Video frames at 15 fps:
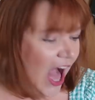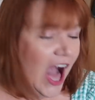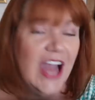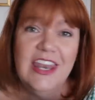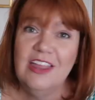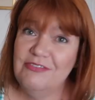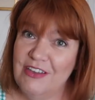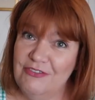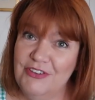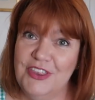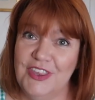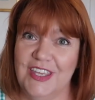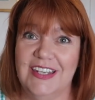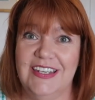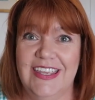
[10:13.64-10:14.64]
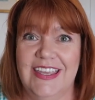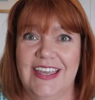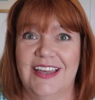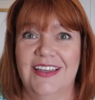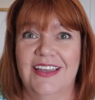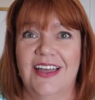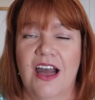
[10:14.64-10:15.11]
I love everything in
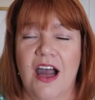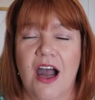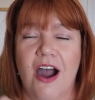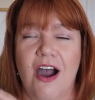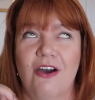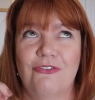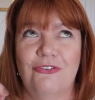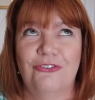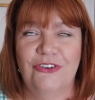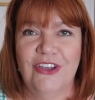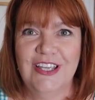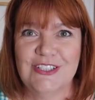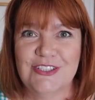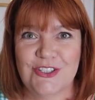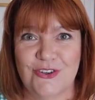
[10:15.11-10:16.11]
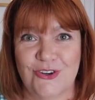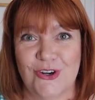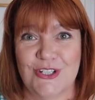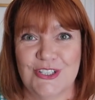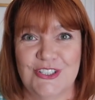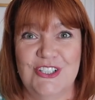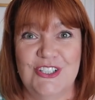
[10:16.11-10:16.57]
here. Fingers
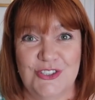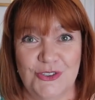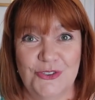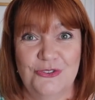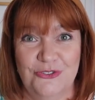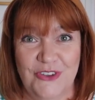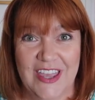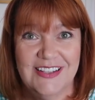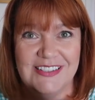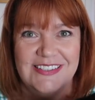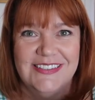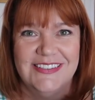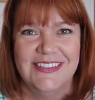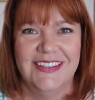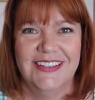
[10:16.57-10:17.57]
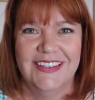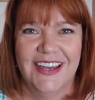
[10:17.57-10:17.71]
crossed this all fits.